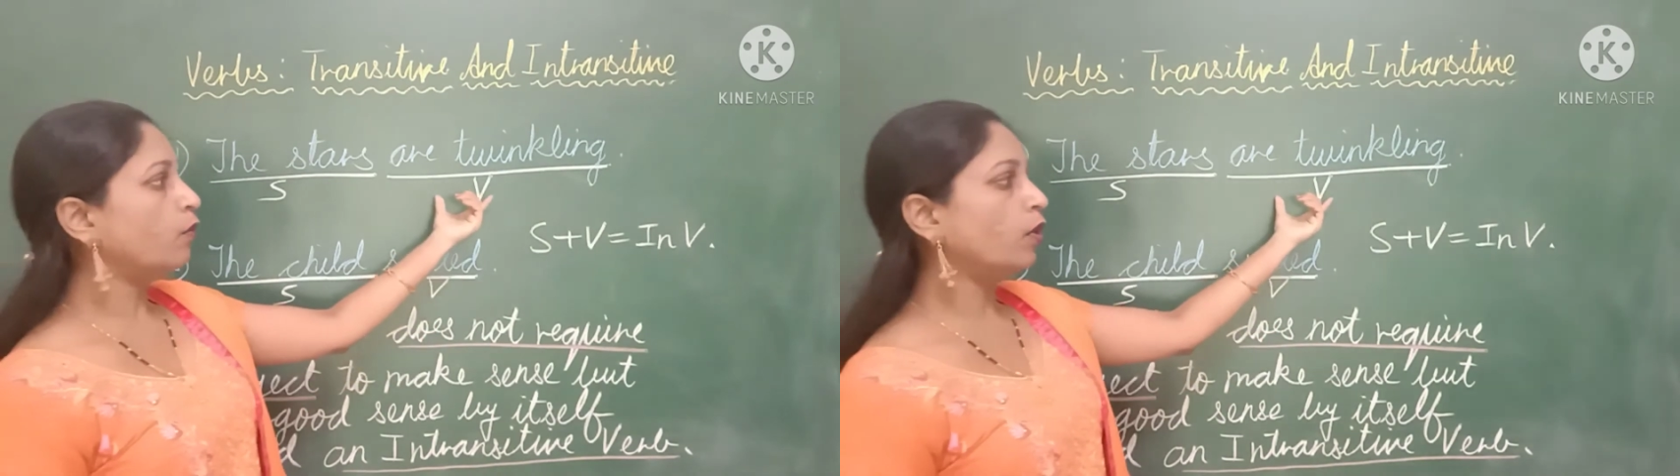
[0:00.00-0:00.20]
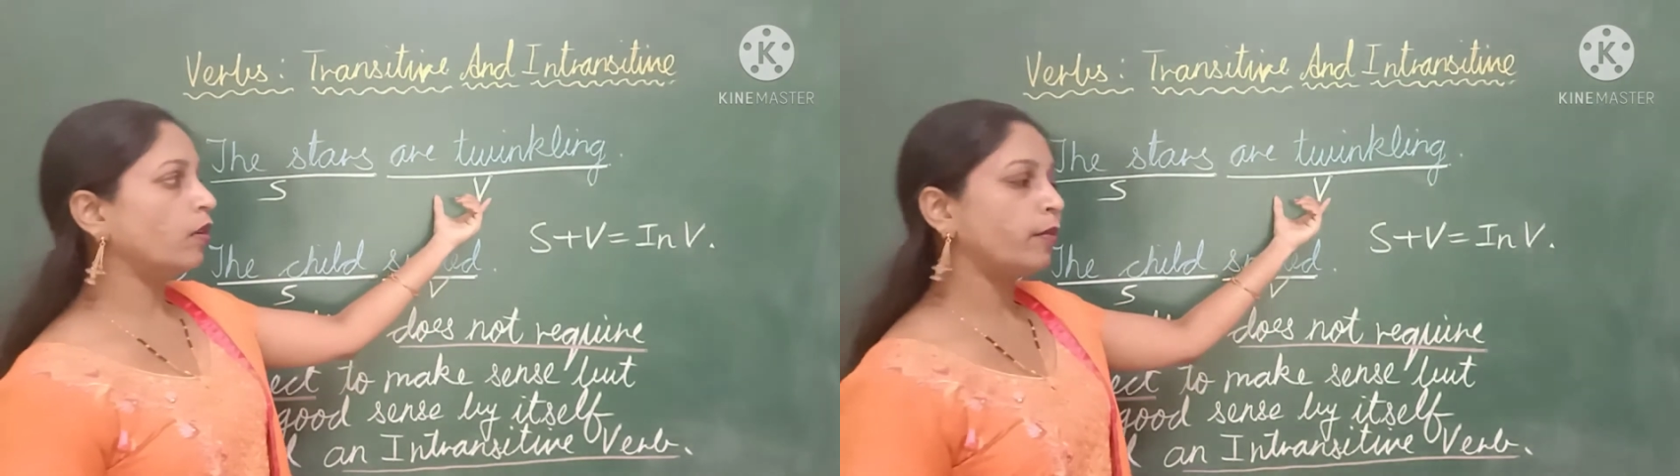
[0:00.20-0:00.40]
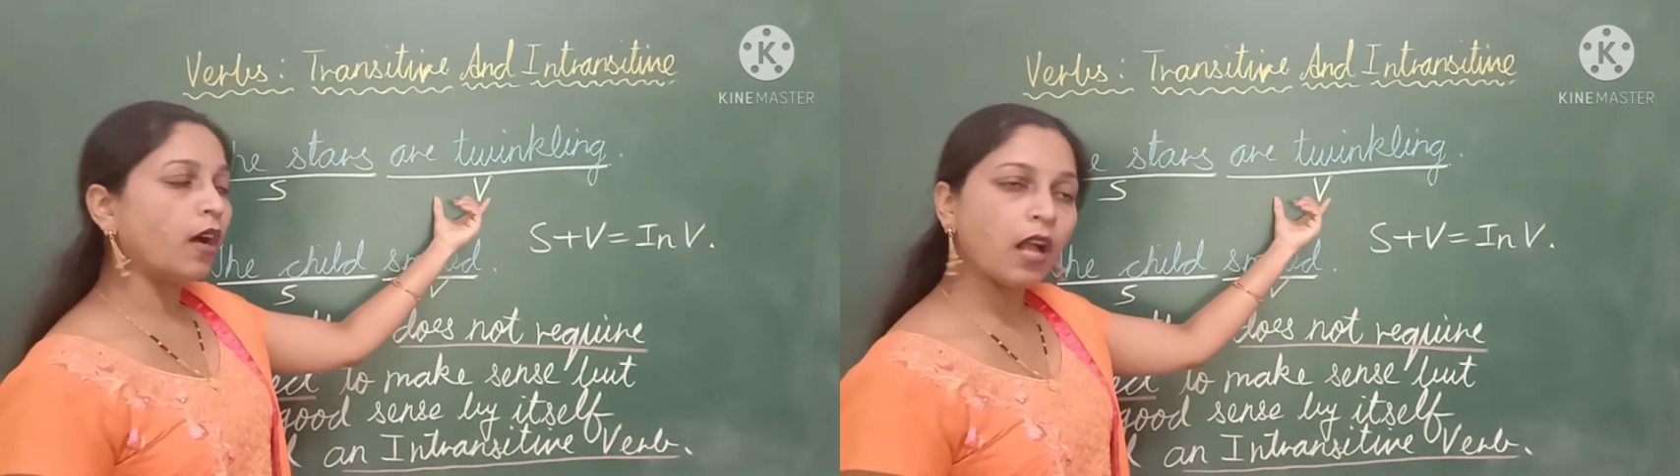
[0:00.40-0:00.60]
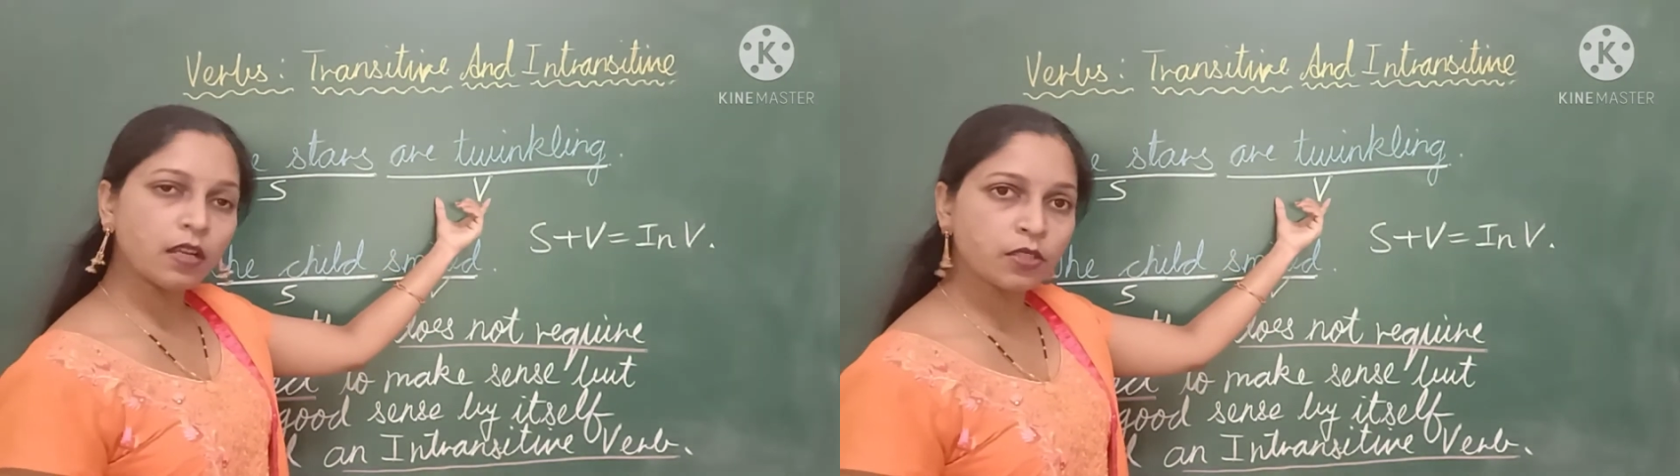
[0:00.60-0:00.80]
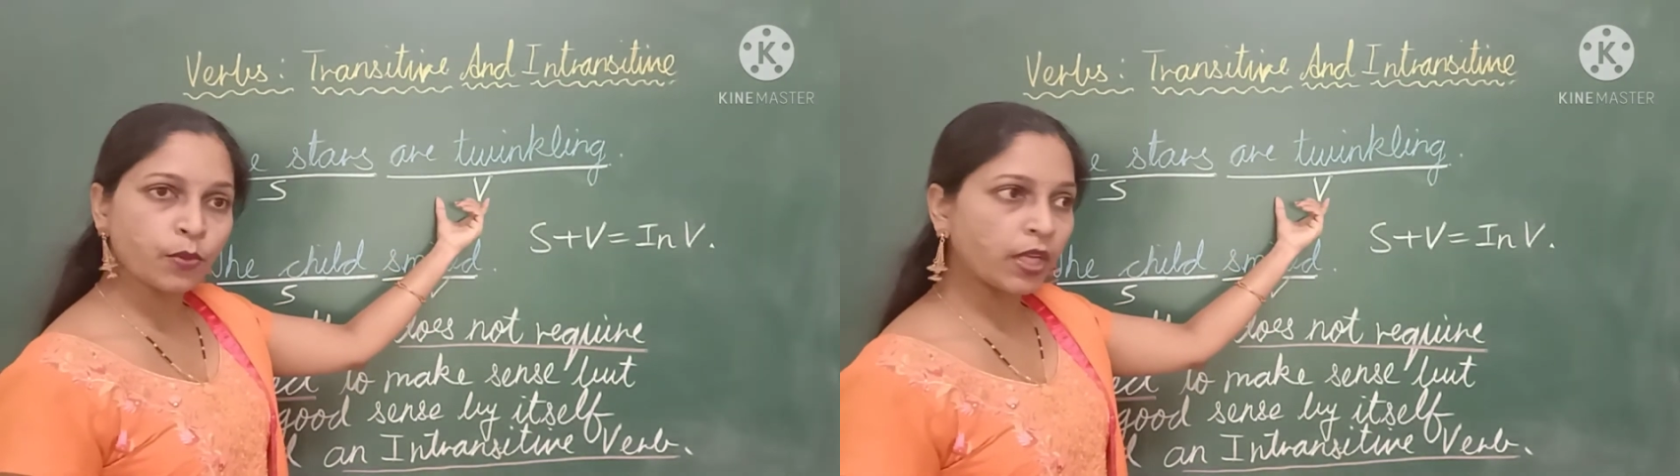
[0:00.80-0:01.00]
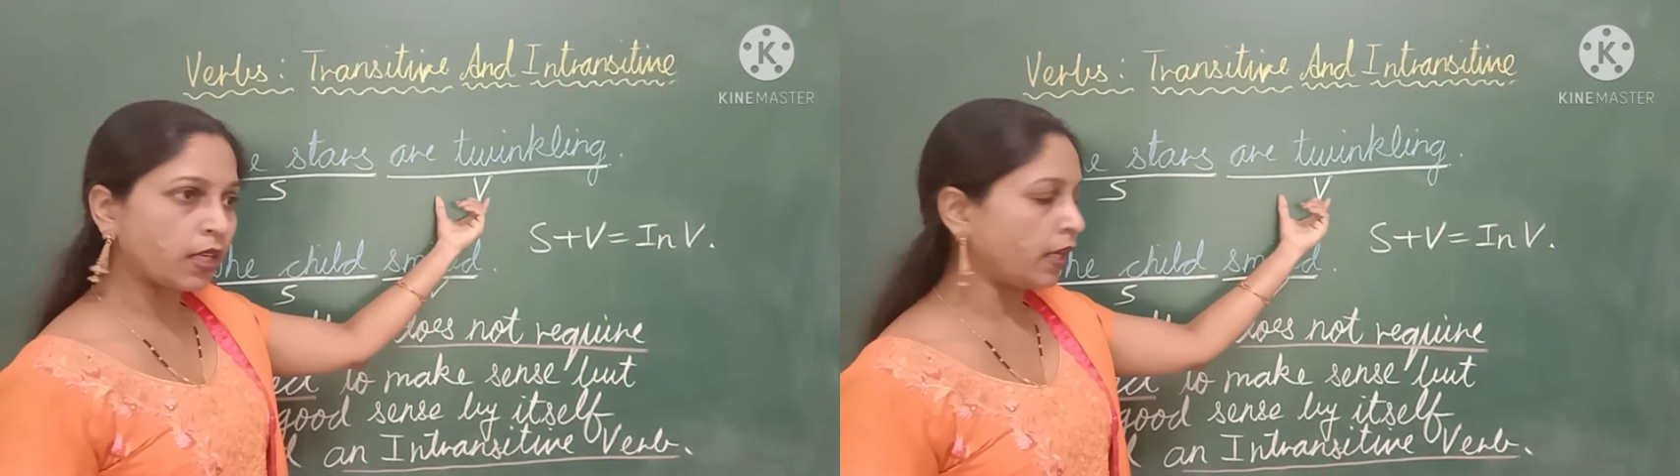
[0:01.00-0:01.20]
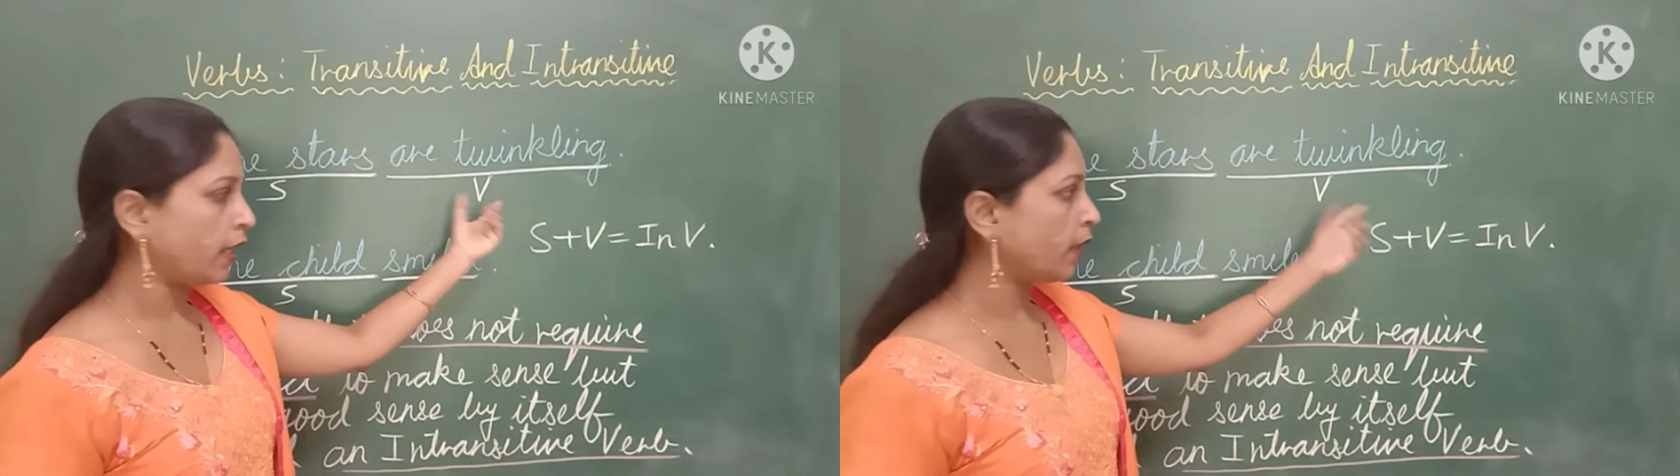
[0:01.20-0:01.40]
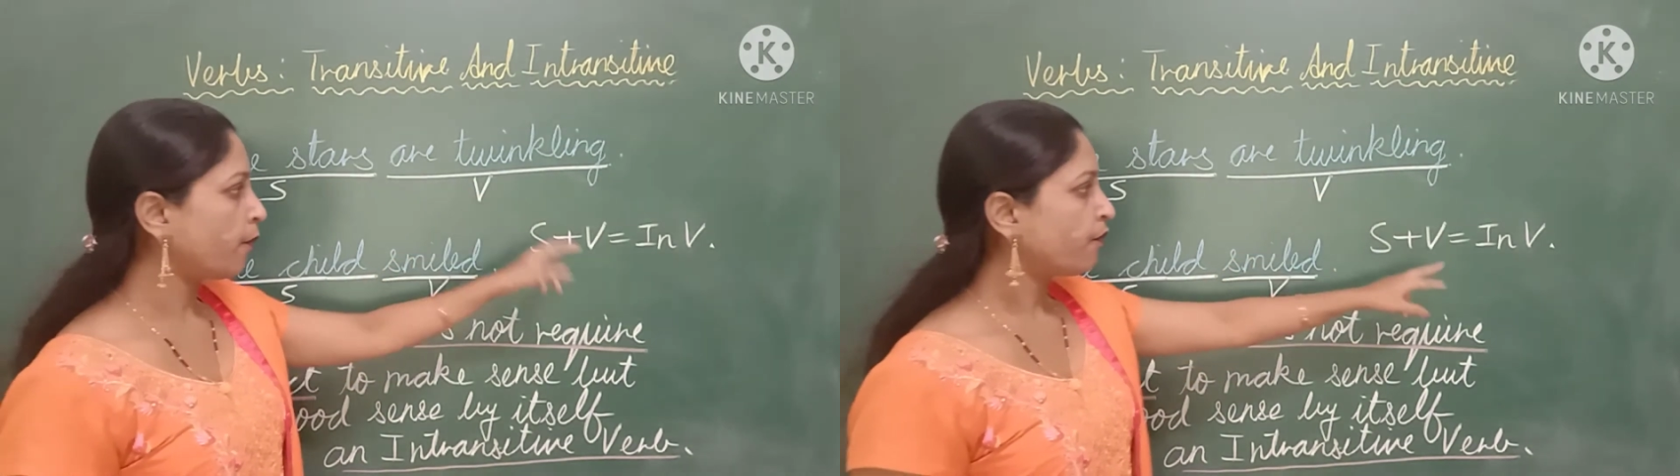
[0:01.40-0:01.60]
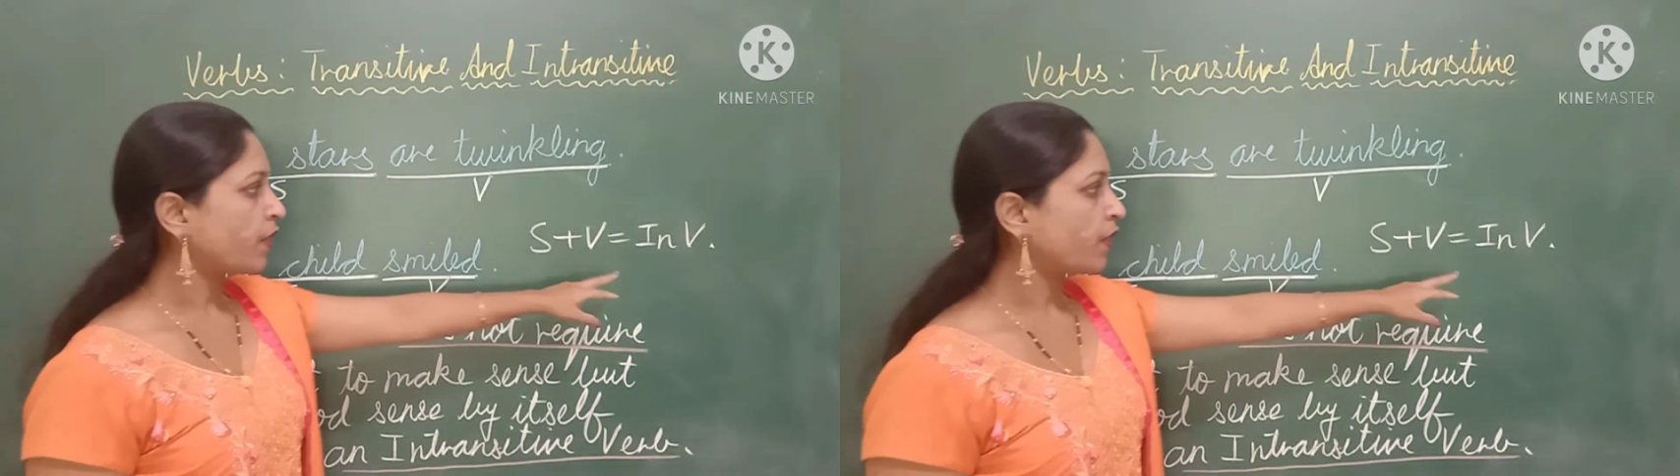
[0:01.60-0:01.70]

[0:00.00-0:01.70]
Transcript: verb are twinkling